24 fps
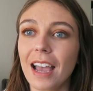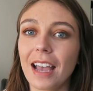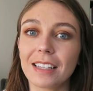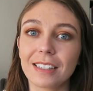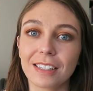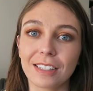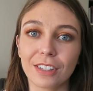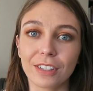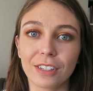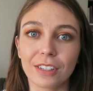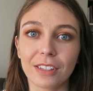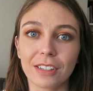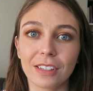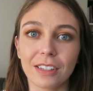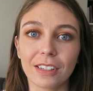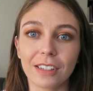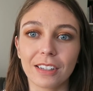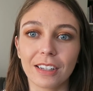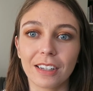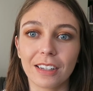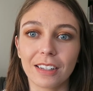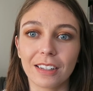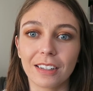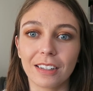I
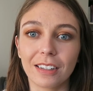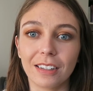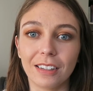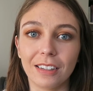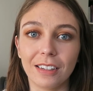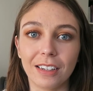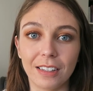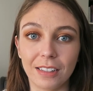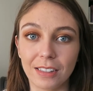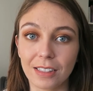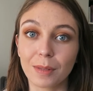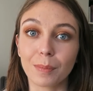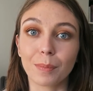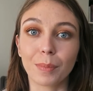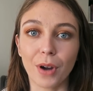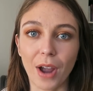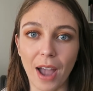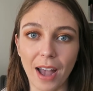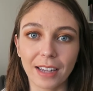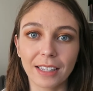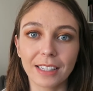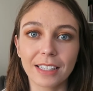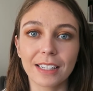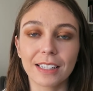still need some
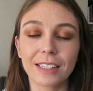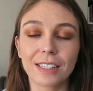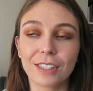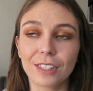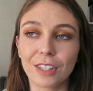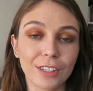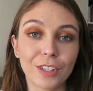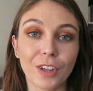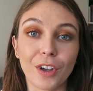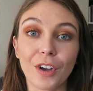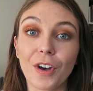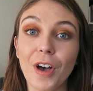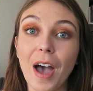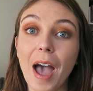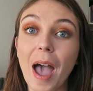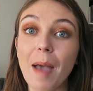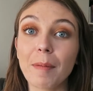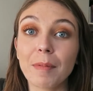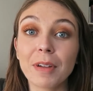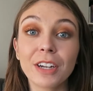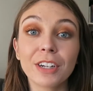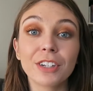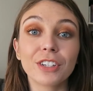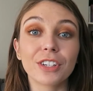practice. So
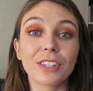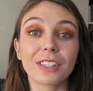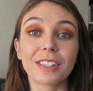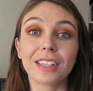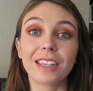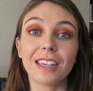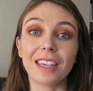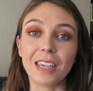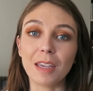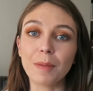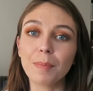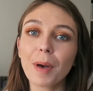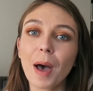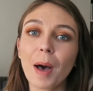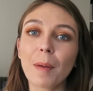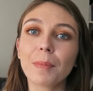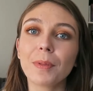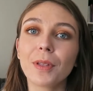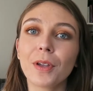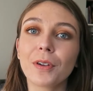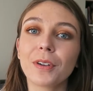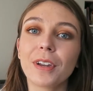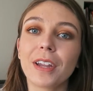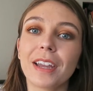I'm gonna just keep
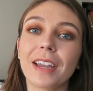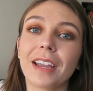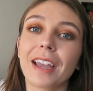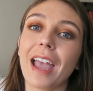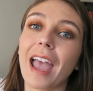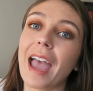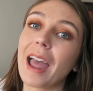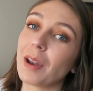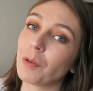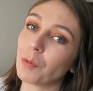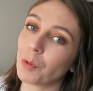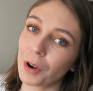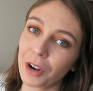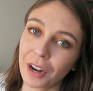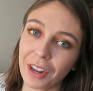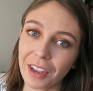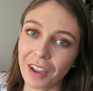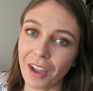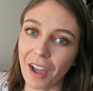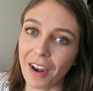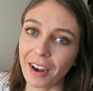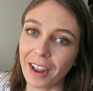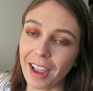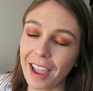uploading and
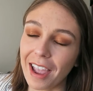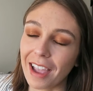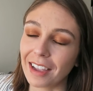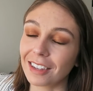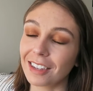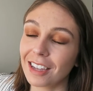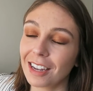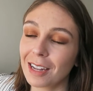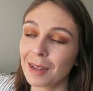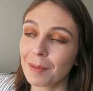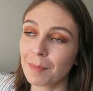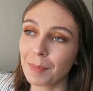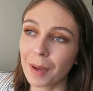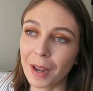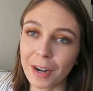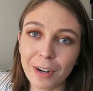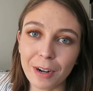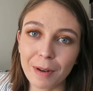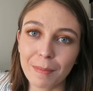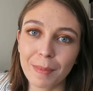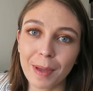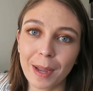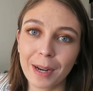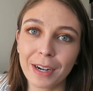working on it and getting better
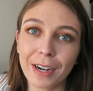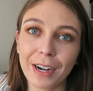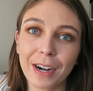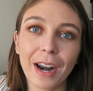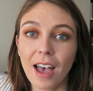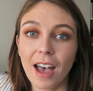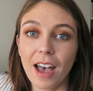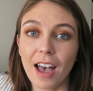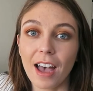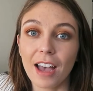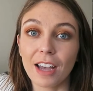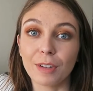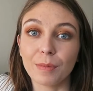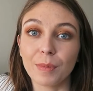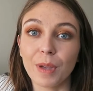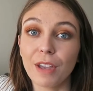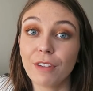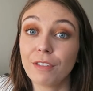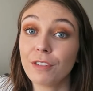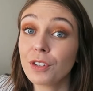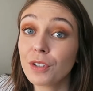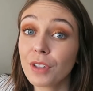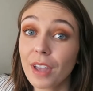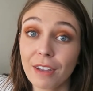and better.
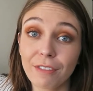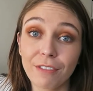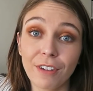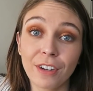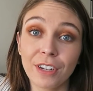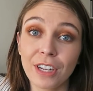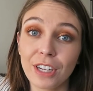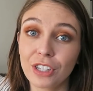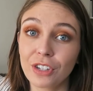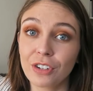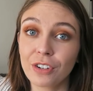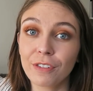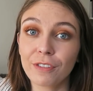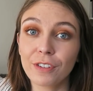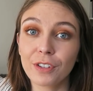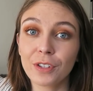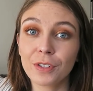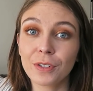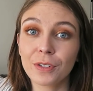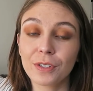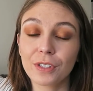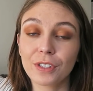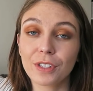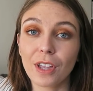If you like foundation
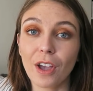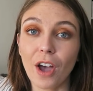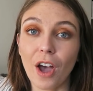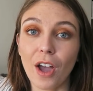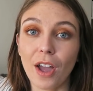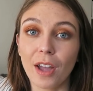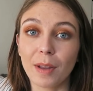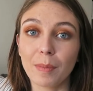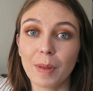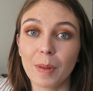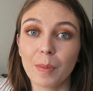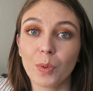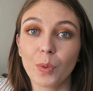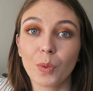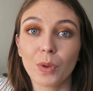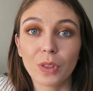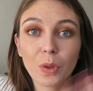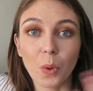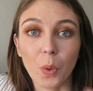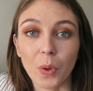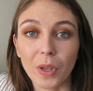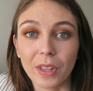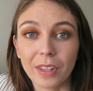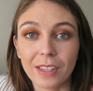reviews on people
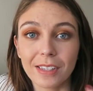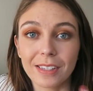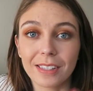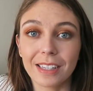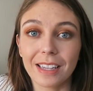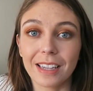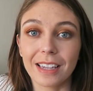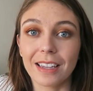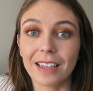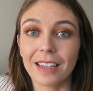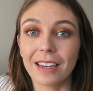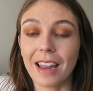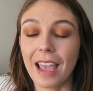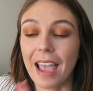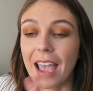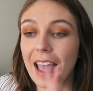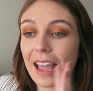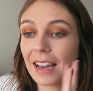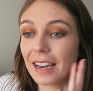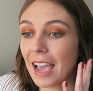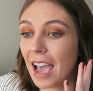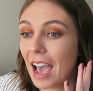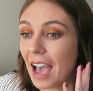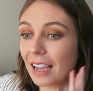with oily skin
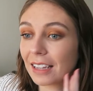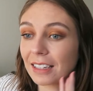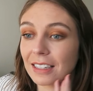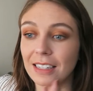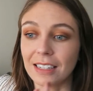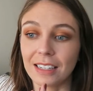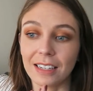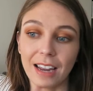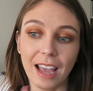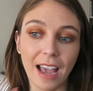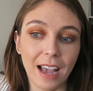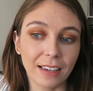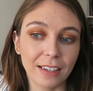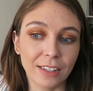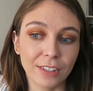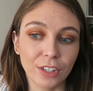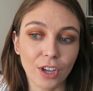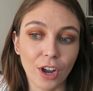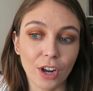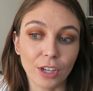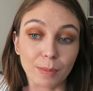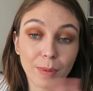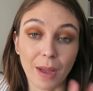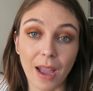and acne
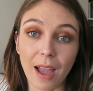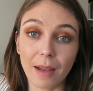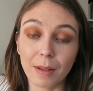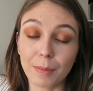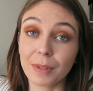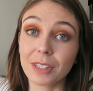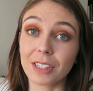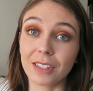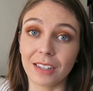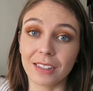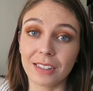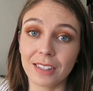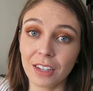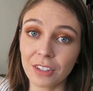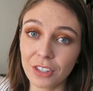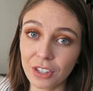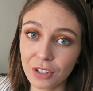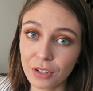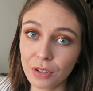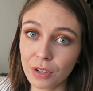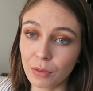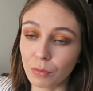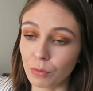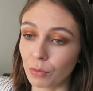scars, my skin's
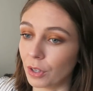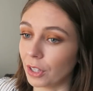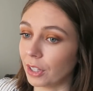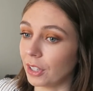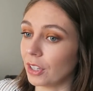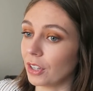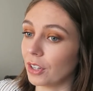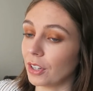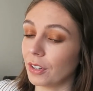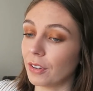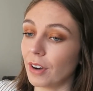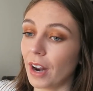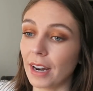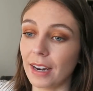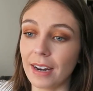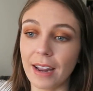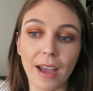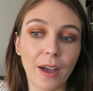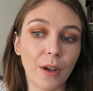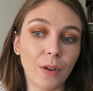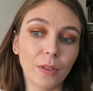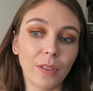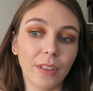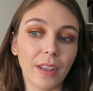actually doing really good right
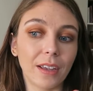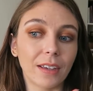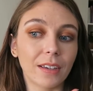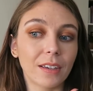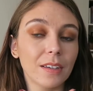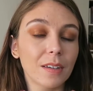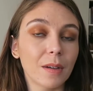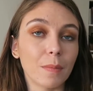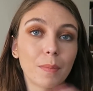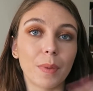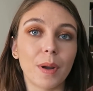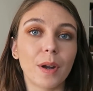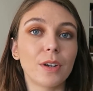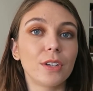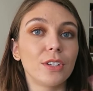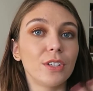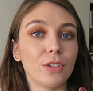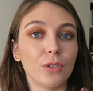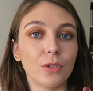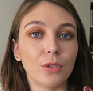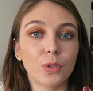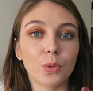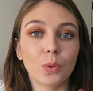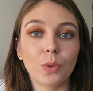now, like compared
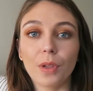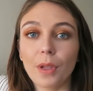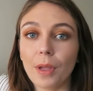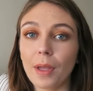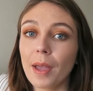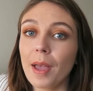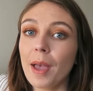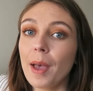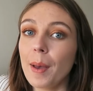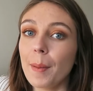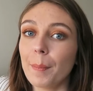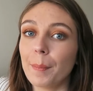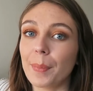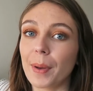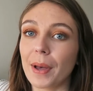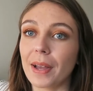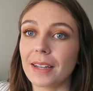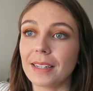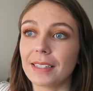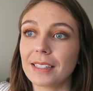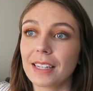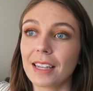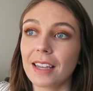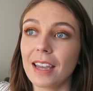to usual,
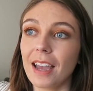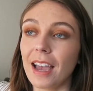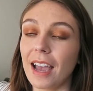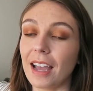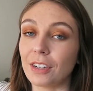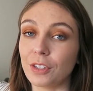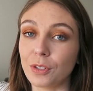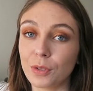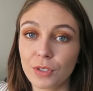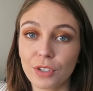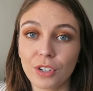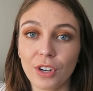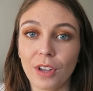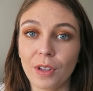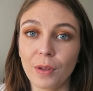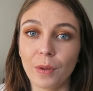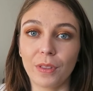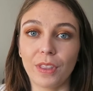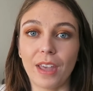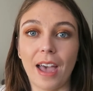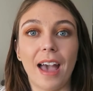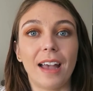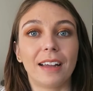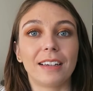but I do struggle
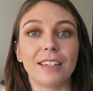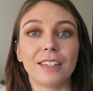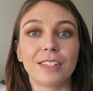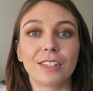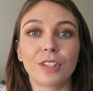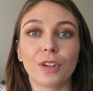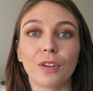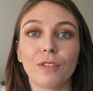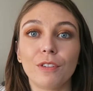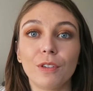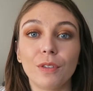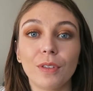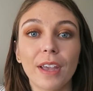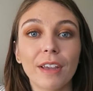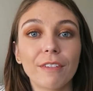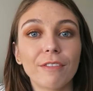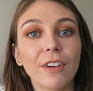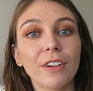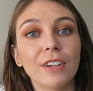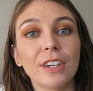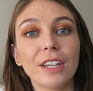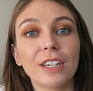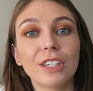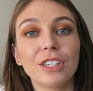with acne. So if you like
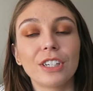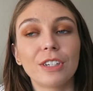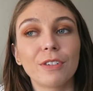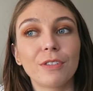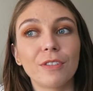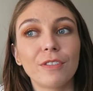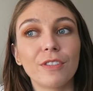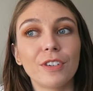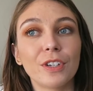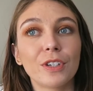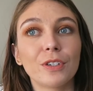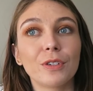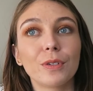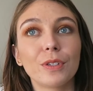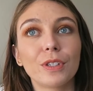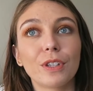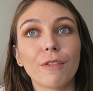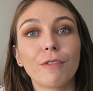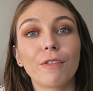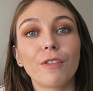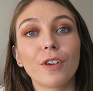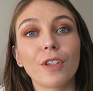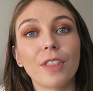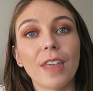foundation
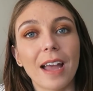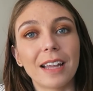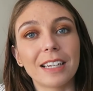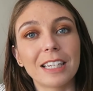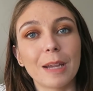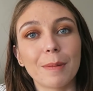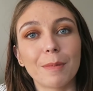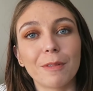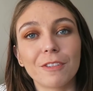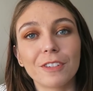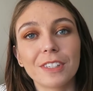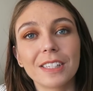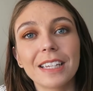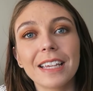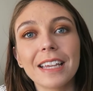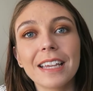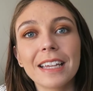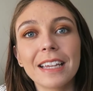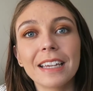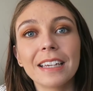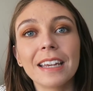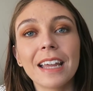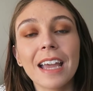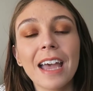reviews for that type of
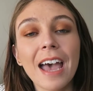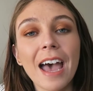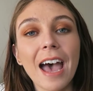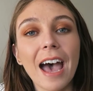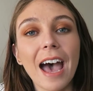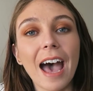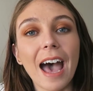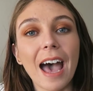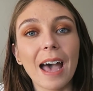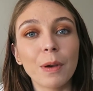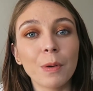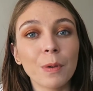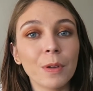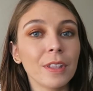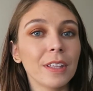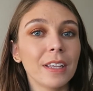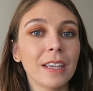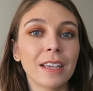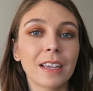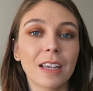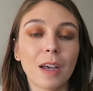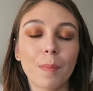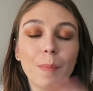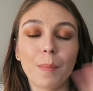skin, I will
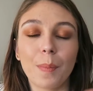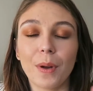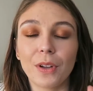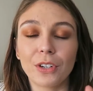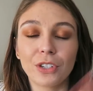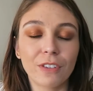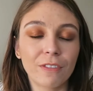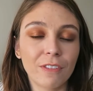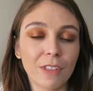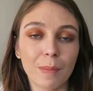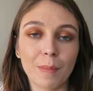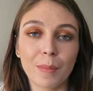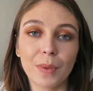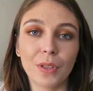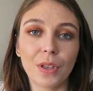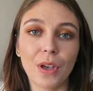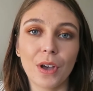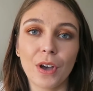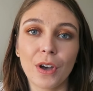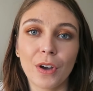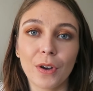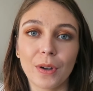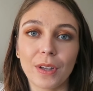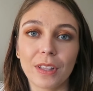link a bunch of them
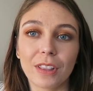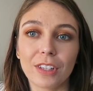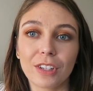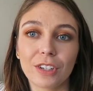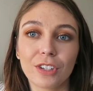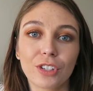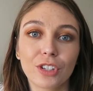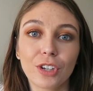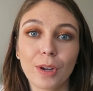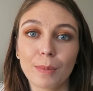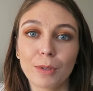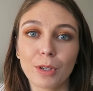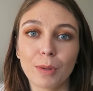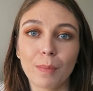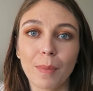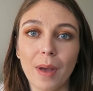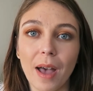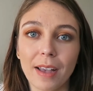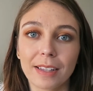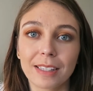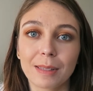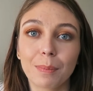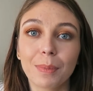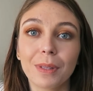below in the description
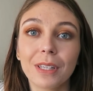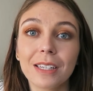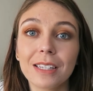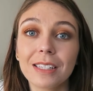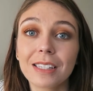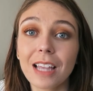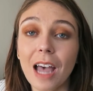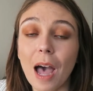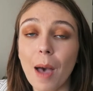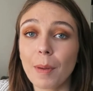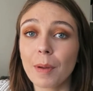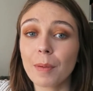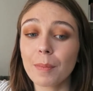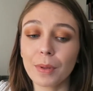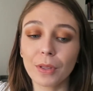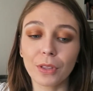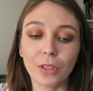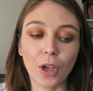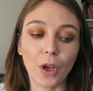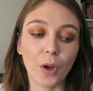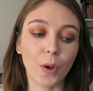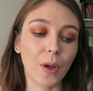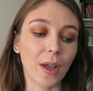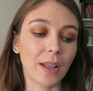box. Please comment
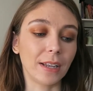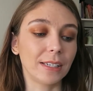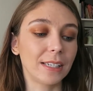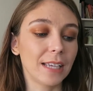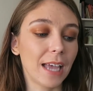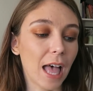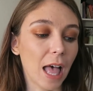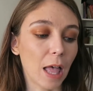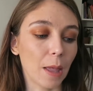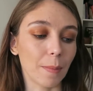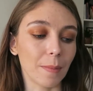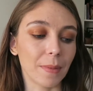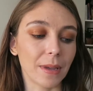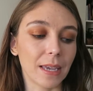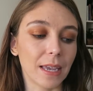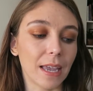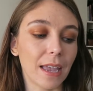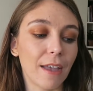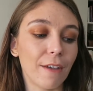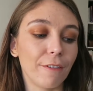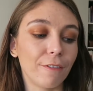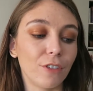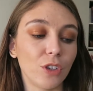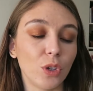below and tell
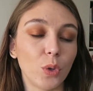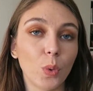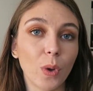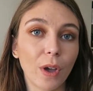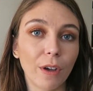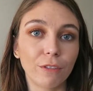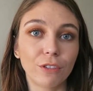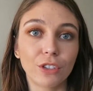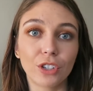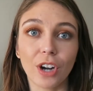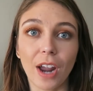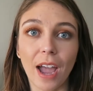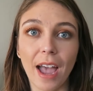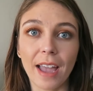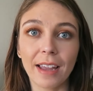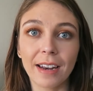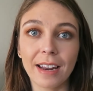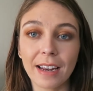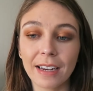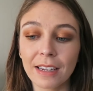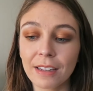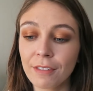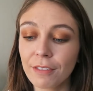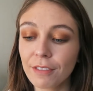me if you have
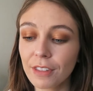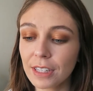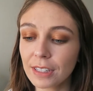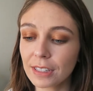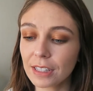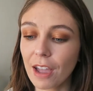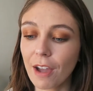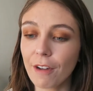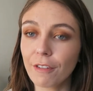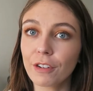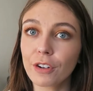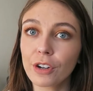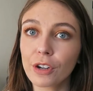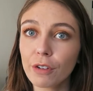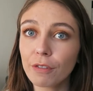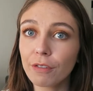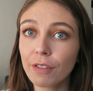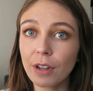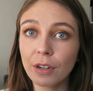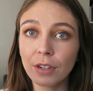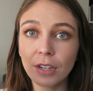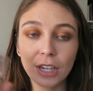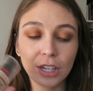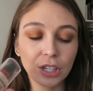tried any of these CoverGirl
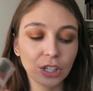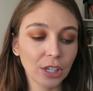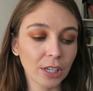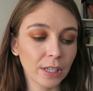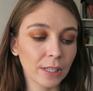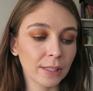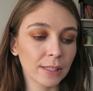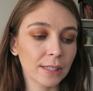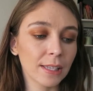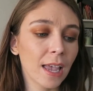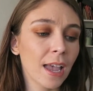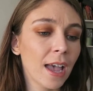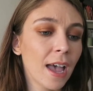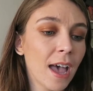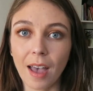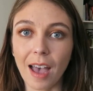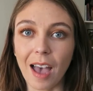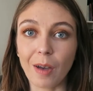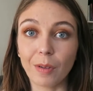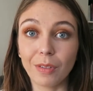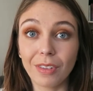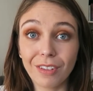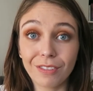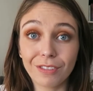foundations.
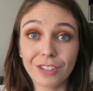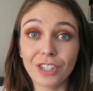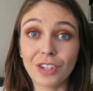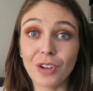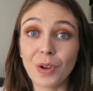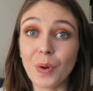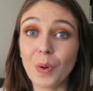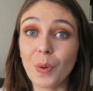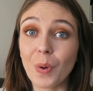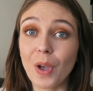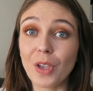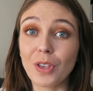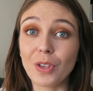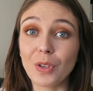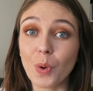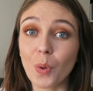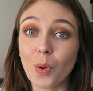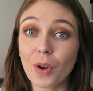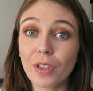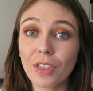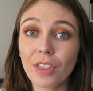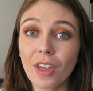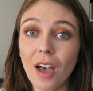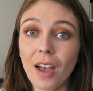I would love to know
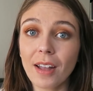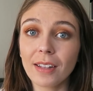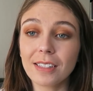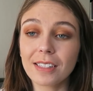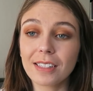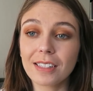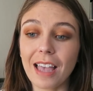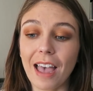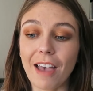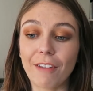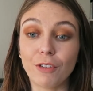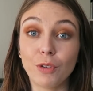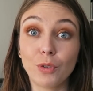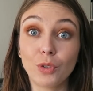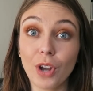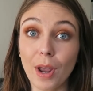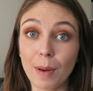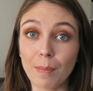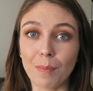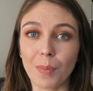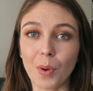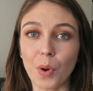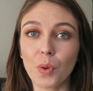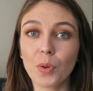your thoughts. Have you
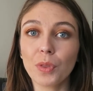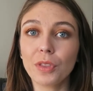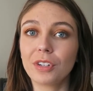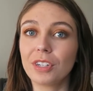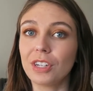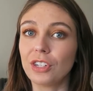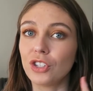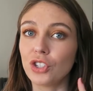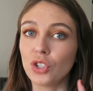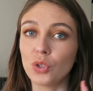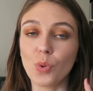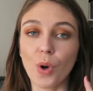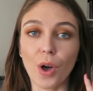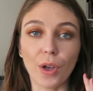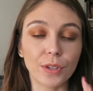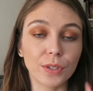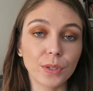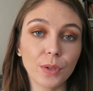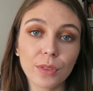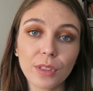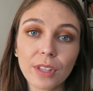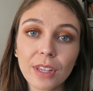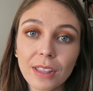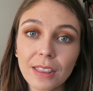tried both? Did you
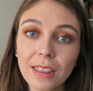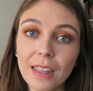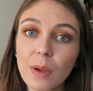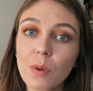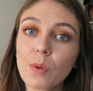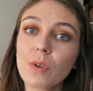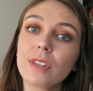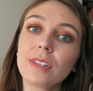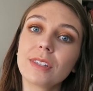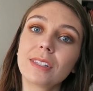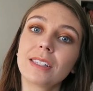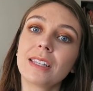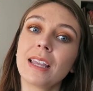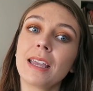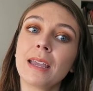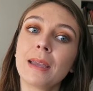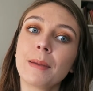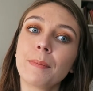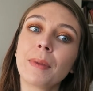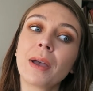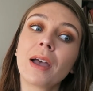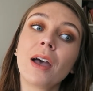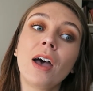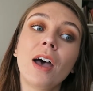also think they were the
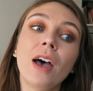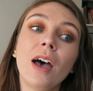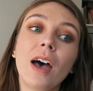same?